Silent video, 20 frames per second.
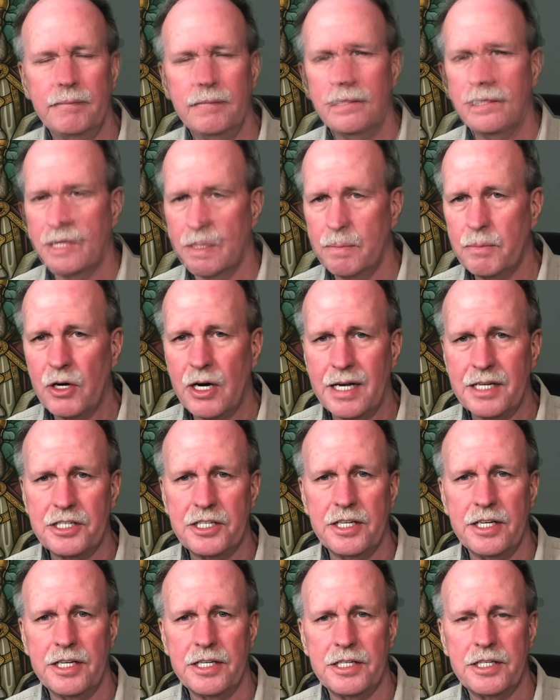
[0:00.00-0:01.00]
summarize
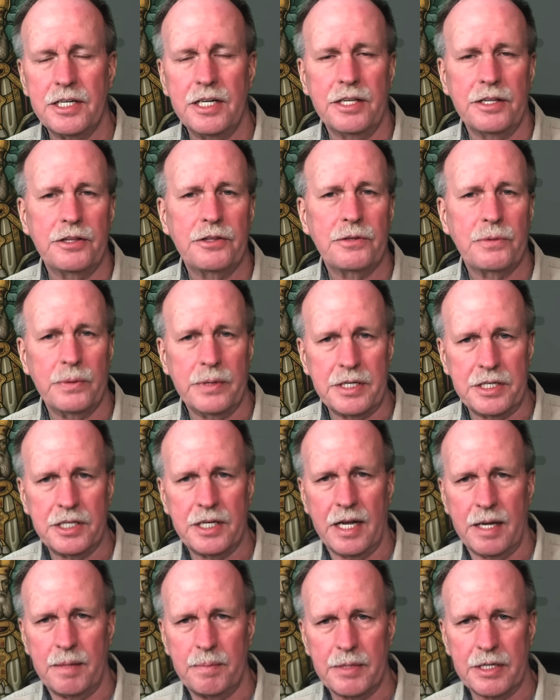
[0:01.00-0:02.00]
this in three
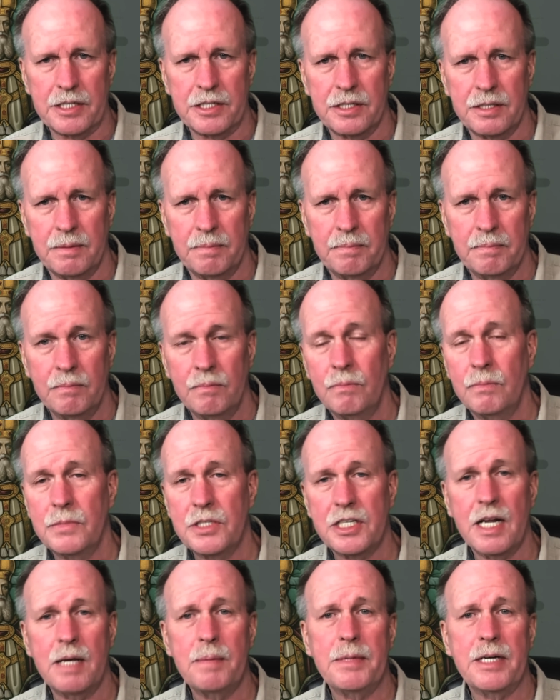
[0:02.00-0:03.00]
statements.
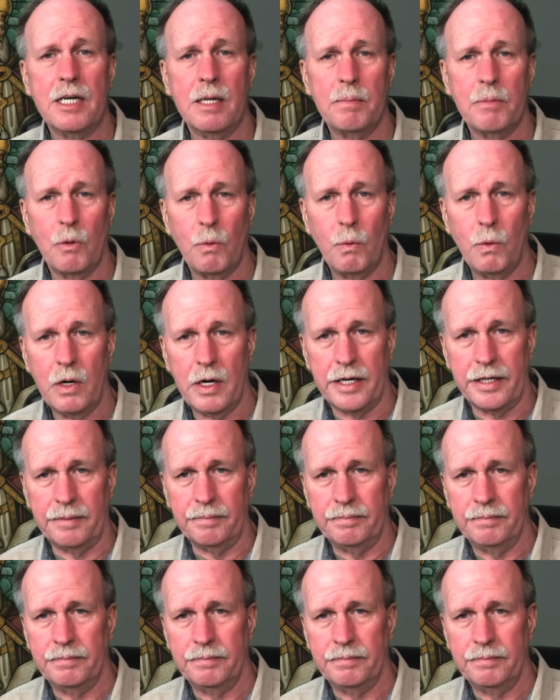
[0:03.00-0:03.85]
Statement number one,